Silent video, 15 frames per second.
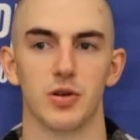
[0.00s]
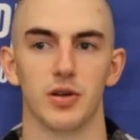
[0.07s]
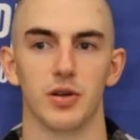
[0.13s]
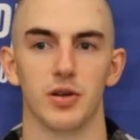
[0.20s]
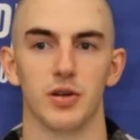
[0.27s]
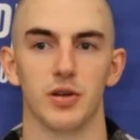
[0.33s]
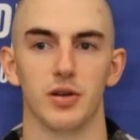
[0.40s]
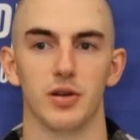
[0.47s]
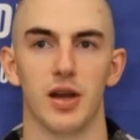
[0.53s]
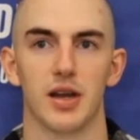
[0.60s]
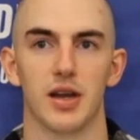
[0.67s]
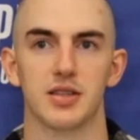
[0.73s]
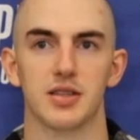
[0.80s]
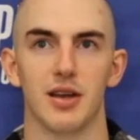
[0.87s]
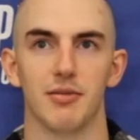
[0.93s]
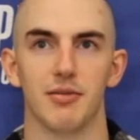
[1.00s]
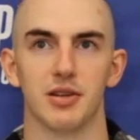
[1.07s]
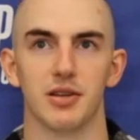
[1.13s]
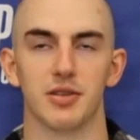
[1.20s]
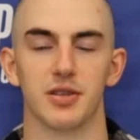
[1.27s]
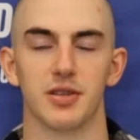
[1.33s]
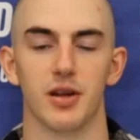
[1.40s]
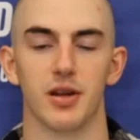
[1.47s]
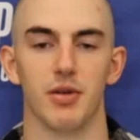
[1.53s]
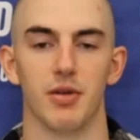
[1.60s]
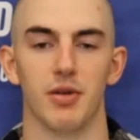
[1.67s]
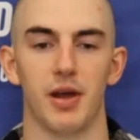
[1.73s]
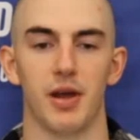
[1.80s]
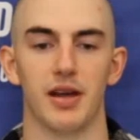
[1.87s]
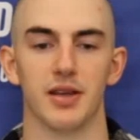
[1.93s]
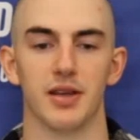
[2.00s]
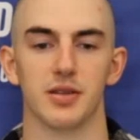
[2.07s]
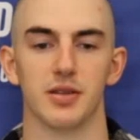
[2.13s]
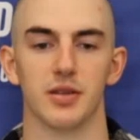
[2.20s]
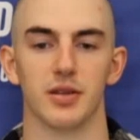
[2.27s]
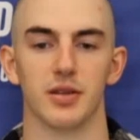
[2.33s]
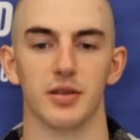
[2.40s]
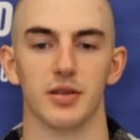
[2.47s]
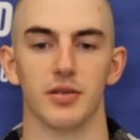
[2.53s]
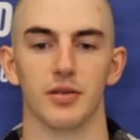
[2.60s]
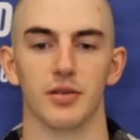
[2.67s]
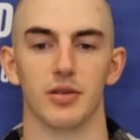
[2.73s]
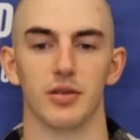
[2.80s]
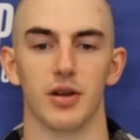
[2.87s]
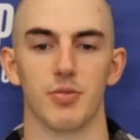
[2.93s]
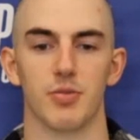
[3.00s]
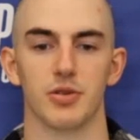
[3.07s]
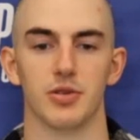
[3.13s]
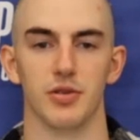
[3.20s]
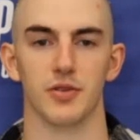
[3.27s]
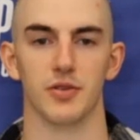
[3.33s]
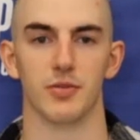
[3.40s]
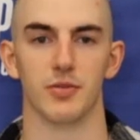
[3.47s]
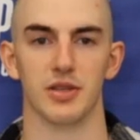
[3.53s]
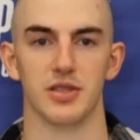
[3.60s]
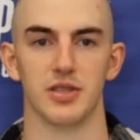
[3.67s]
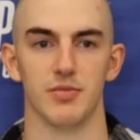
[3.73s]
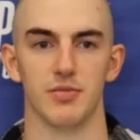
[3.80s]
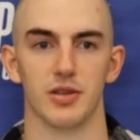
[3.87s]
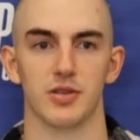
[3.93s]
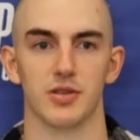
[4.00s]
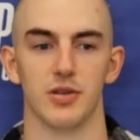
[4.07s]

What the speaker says: And a lot of times that'll set up my pass and good opportunities for my teammates.